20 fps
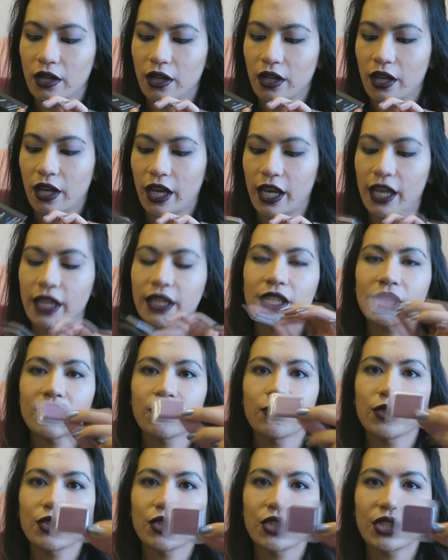And this
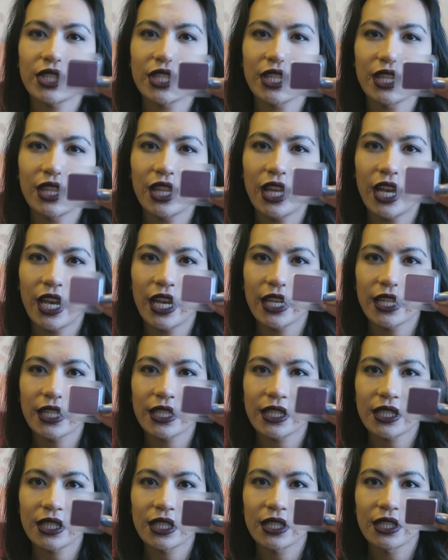one's just a
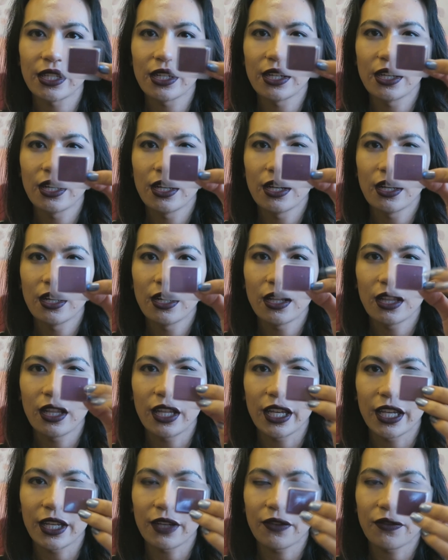nice,
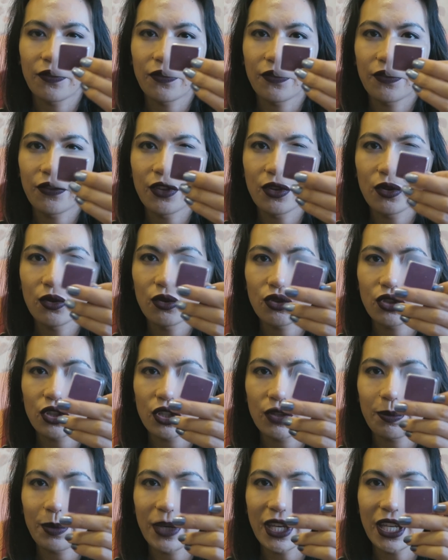like,
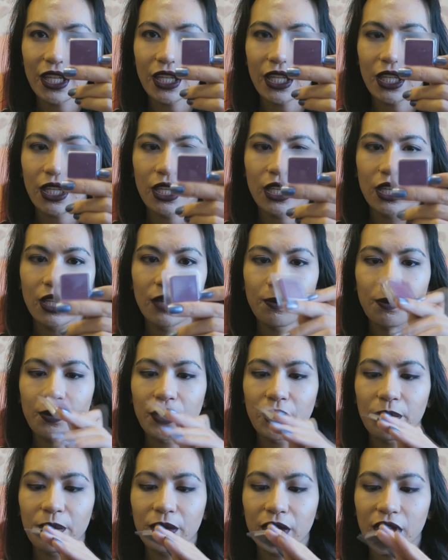fuchsia, pinky,
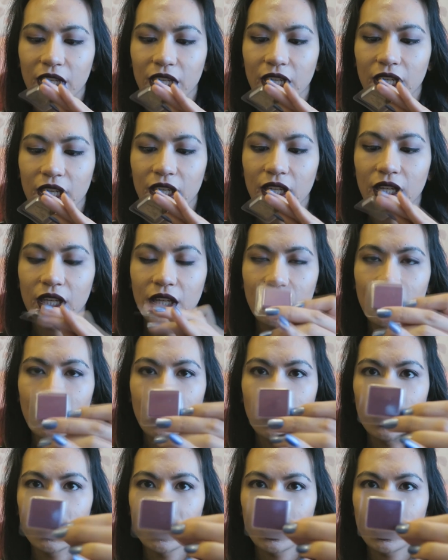purpley,
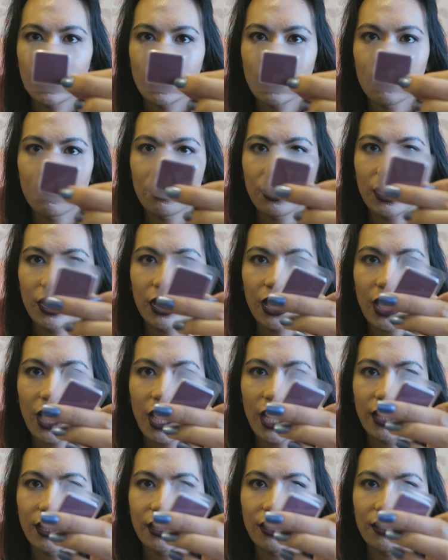shimmery
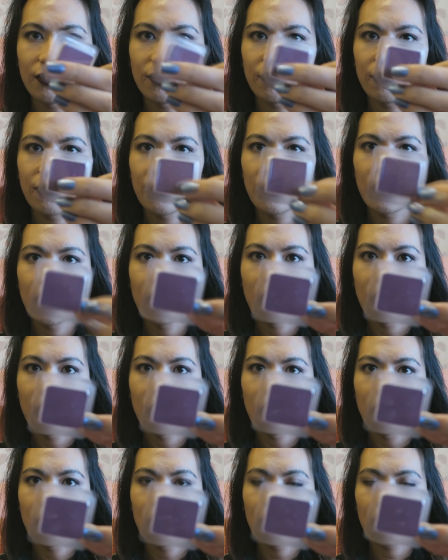kind of
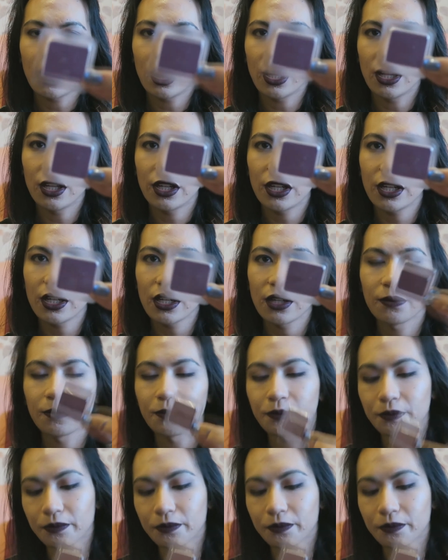color.